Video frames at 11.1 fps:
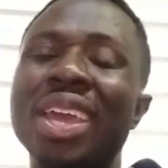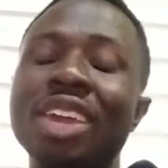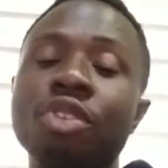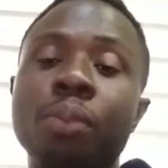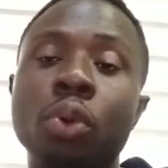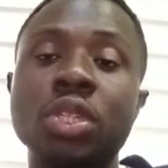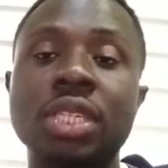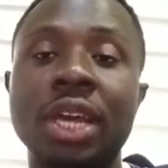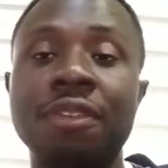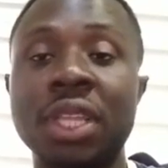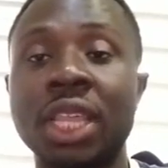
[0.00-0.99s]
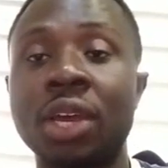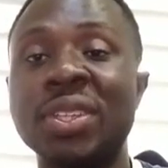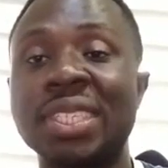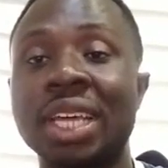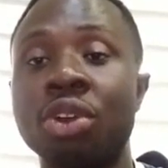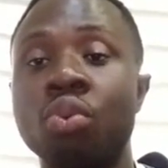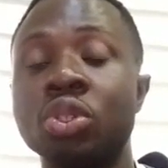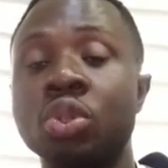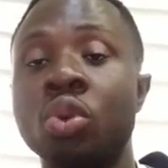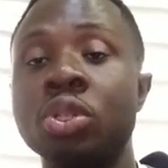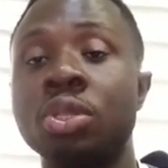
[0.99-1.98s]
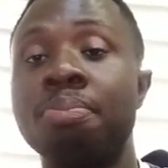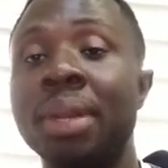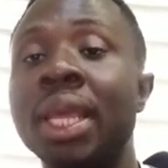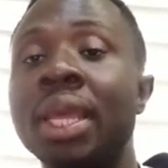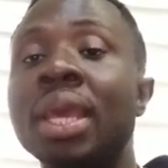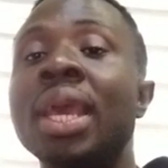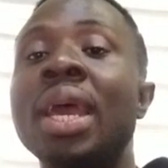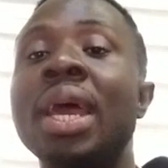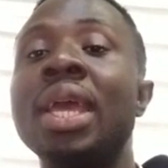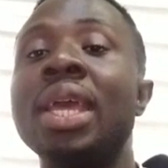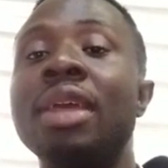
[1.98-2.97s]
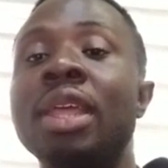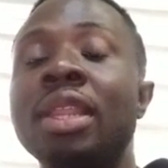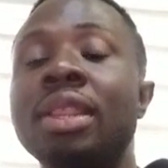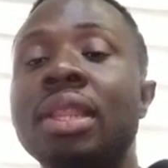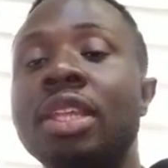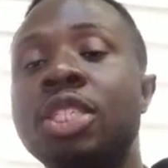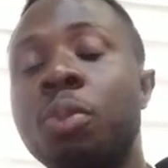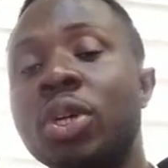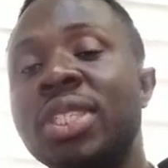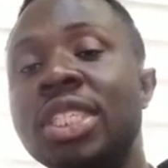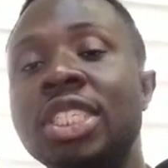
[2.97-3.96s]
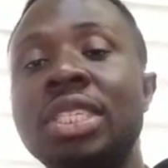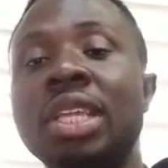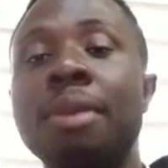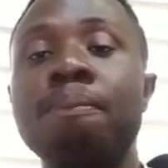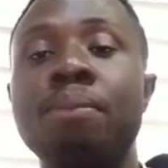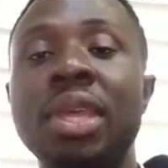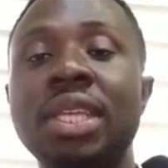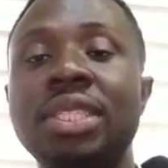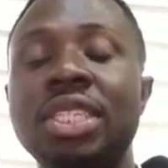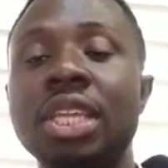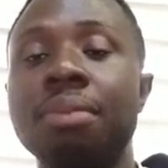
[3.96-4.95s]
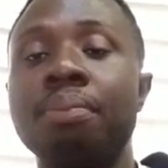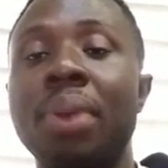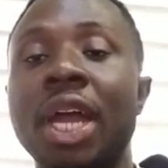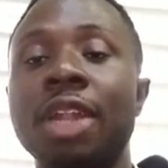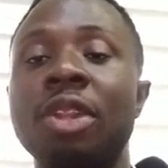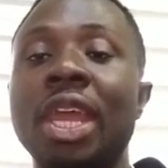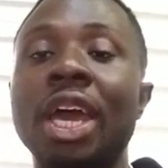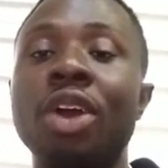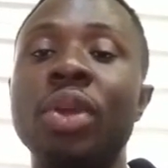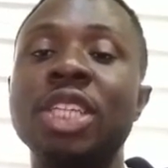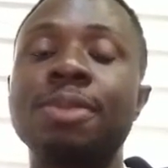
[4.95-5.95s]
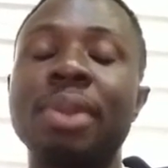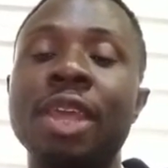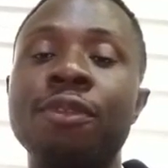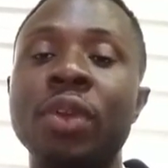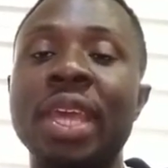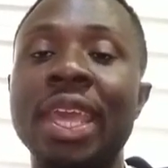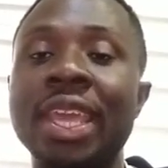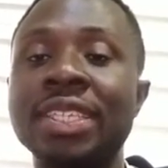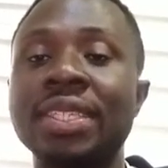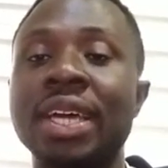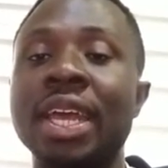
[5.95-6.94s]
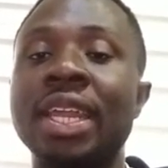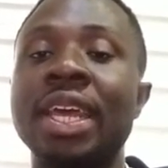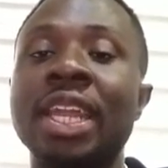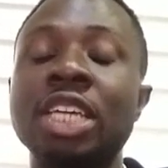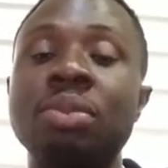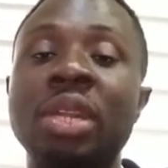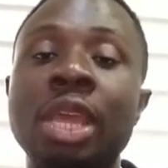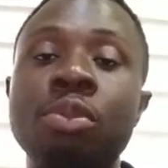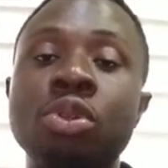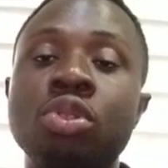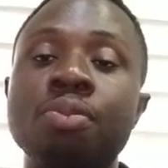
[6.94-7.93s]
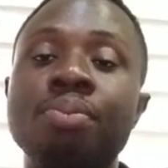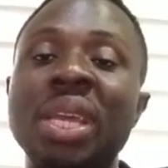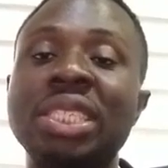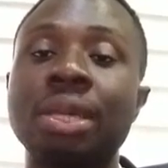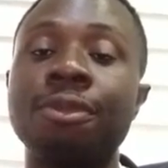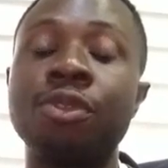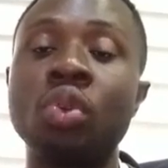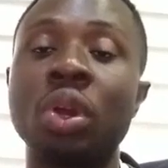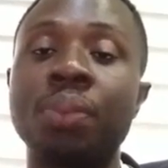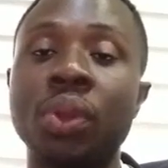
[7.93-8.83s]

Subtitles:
we had reports that Fatau Isaac was going to play in Sporting's B team, but now he's playing for the A side and has been able to make some few